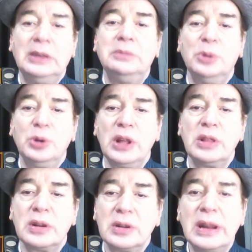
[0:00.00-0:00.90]
More
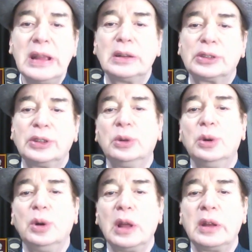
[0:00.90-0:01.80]
than 30 years
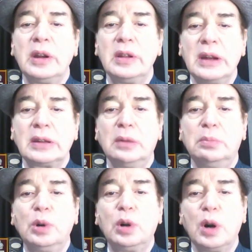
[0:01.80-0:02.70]
ago, I read that
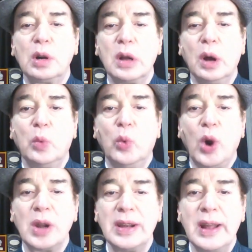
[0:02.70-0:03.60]
book called
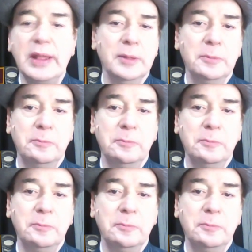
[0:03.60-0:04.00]
Walden.